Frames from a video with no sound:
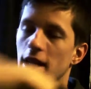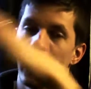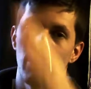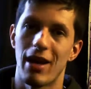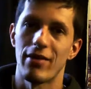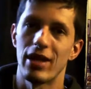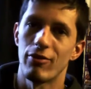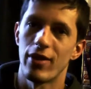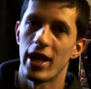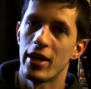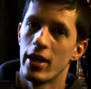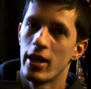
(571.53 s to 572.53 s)
they're gravity
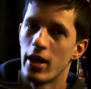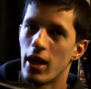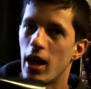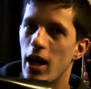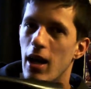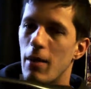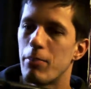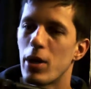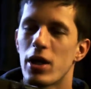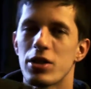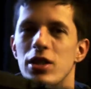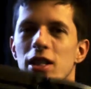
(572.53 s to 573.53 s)
fed.
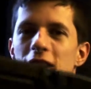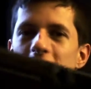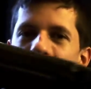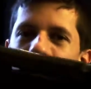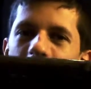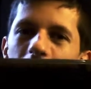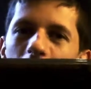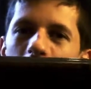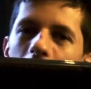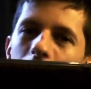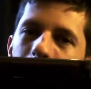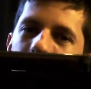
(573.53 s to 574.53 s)
Personally,
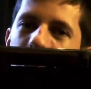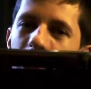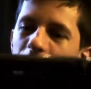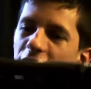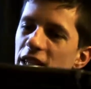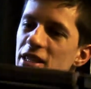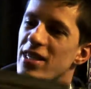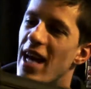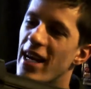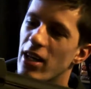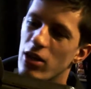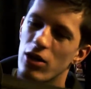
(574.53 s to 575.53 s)
I prefer the
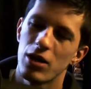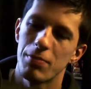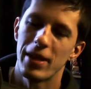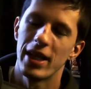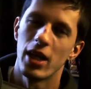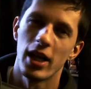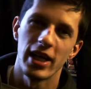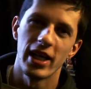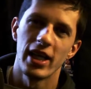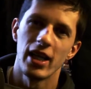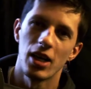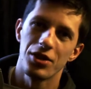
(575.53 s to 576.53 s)
aesthetic look of the
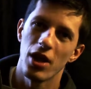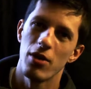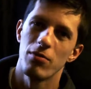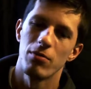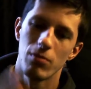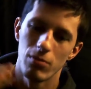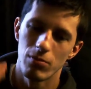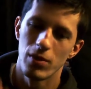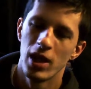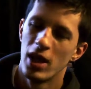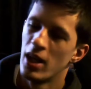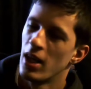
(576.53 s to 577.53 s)
P90. I don't,
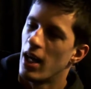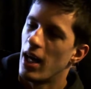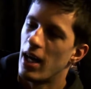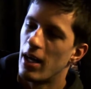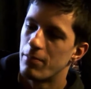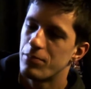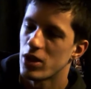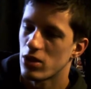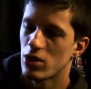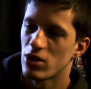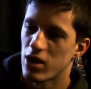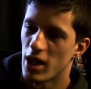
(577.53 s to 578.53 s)

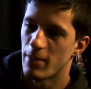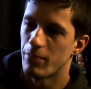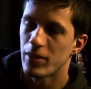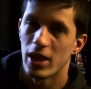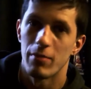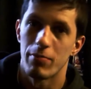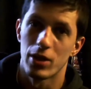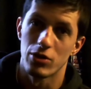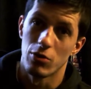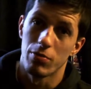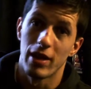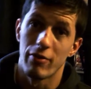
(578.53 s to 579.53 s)
just because, like,
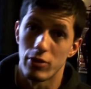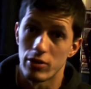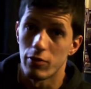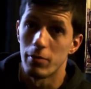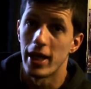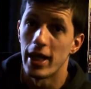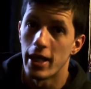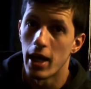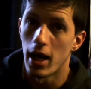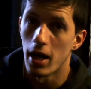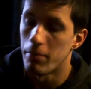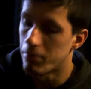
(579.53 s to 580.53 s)
personal preference for me.
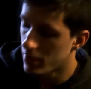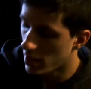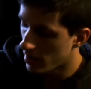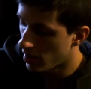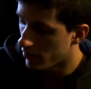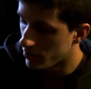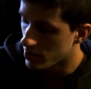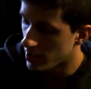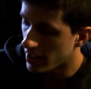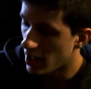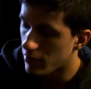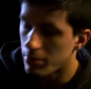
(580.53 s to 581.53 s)

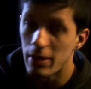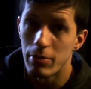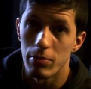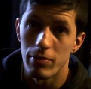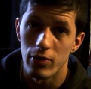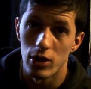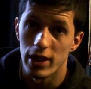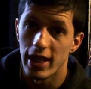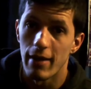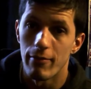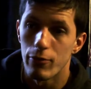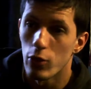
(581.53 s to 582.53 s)
Obviously other people prefer the
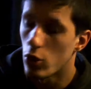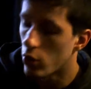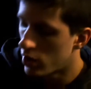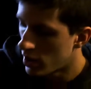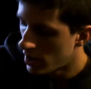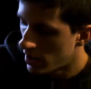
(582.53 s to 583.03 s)
M4.